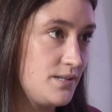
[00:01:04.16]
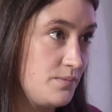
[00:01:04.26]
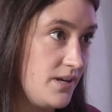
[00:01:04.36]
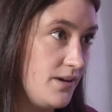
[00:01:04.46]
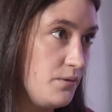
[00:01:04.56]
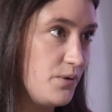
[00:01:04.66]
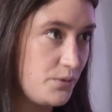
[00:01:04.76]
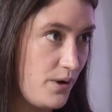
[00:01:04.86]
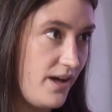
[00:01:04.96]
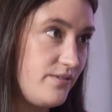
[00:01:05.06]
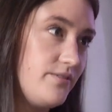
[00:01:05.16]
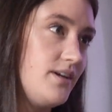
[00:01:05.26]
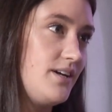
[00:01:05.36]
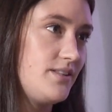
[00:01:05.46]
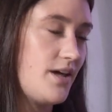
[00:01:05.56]
me with WEF,
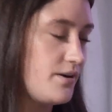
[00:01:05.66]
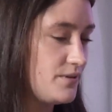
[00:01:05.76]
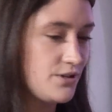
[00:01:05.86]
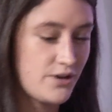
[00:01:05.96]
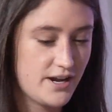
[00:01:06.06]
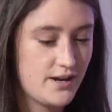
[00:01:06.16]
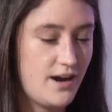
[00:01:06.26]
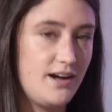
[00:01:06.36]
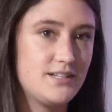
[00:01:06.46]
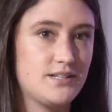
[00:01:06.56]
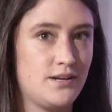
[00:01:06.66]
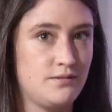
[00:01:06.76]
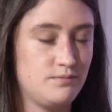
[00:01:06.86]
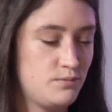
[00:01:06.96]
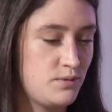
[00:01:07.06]
thought it was a great cause and